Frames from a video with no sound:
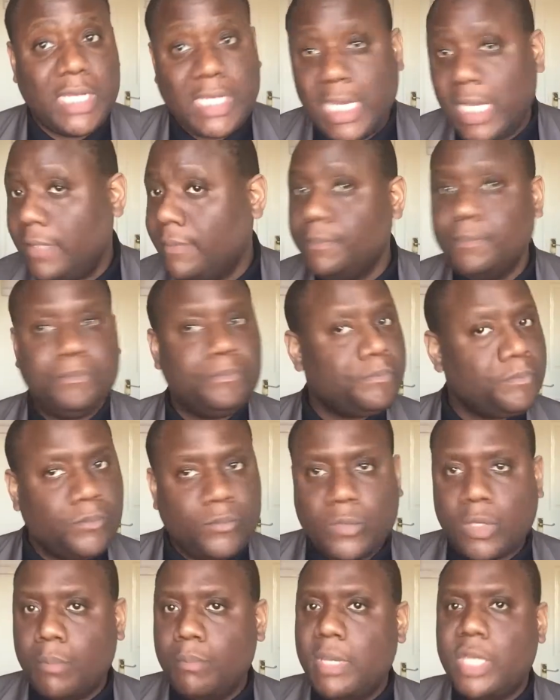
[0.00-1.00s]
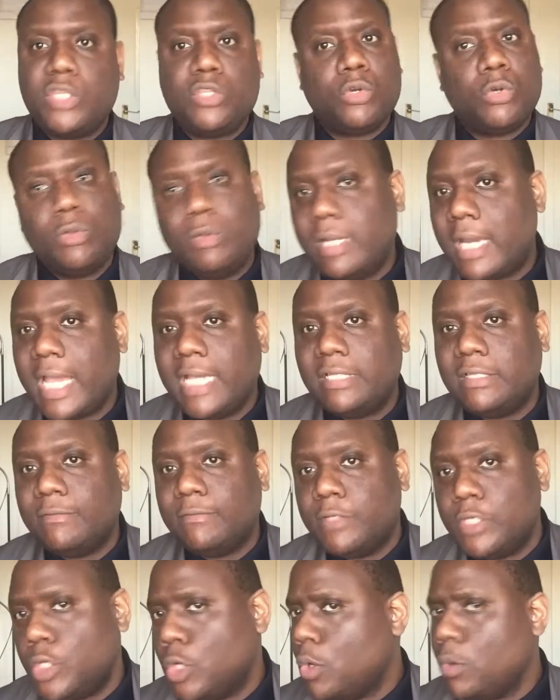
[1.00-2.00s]
Again, make sure you like the
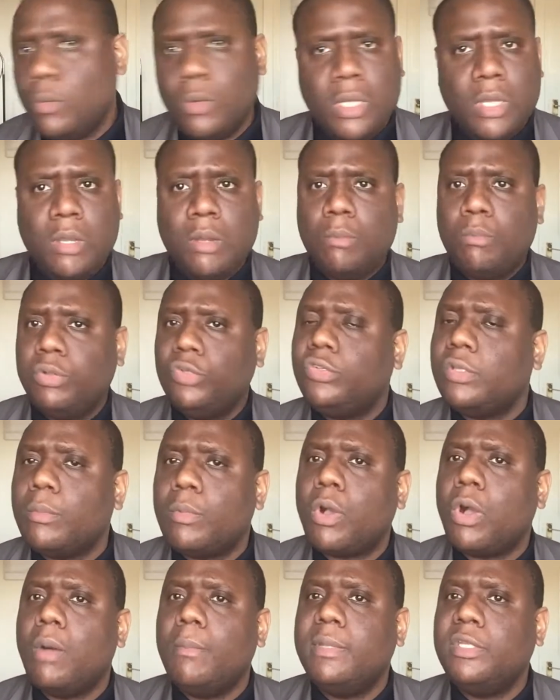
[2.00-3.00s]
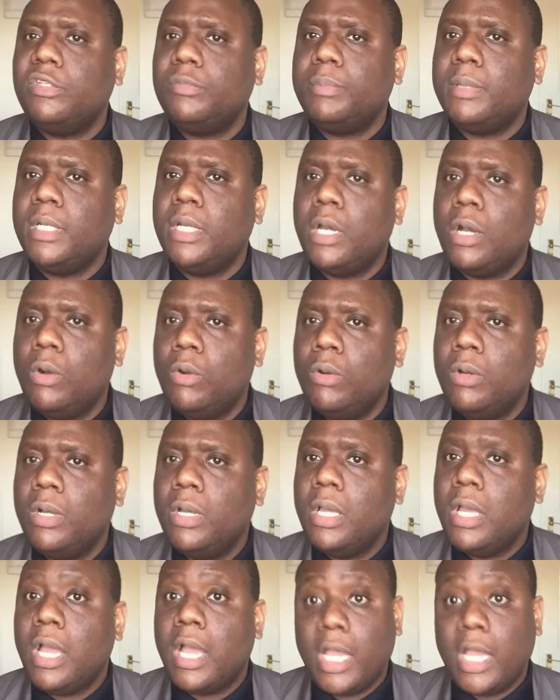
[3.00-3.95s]
video, put some comments below.